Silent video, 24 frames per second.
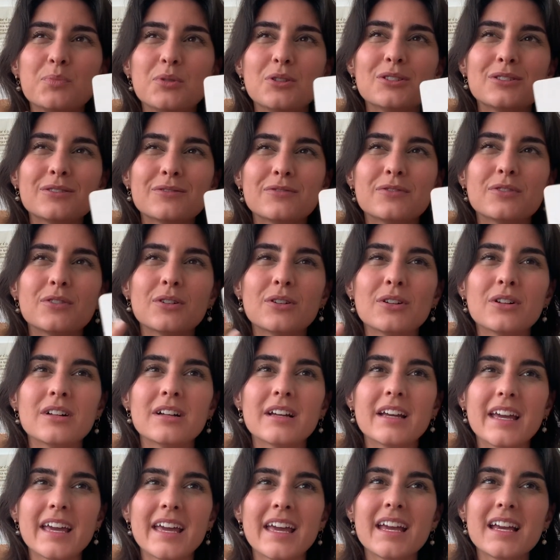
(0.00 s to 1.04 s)

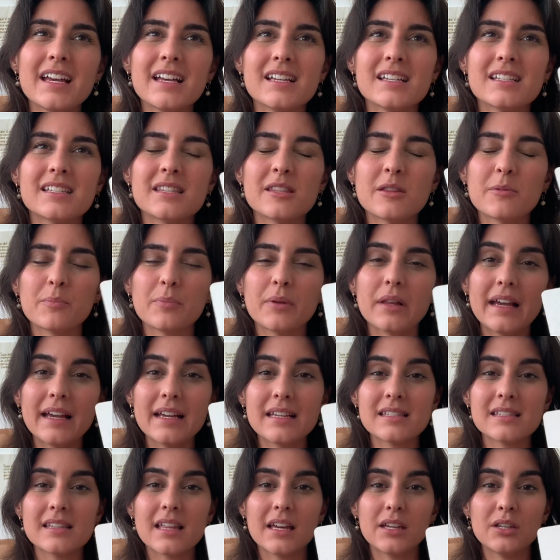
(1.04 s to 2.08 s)
beautiful is the
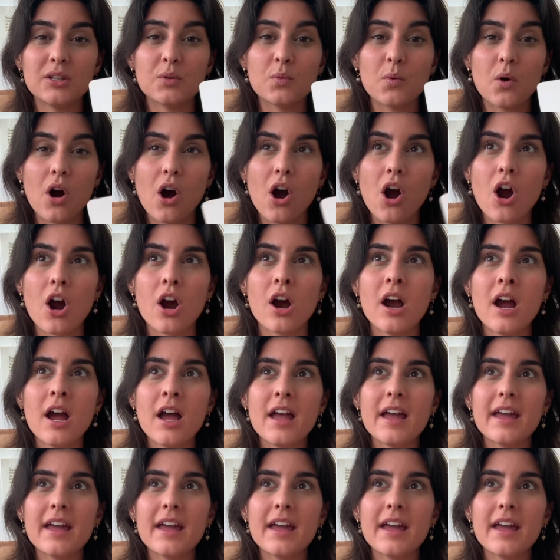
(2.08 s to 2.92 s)
place that you are,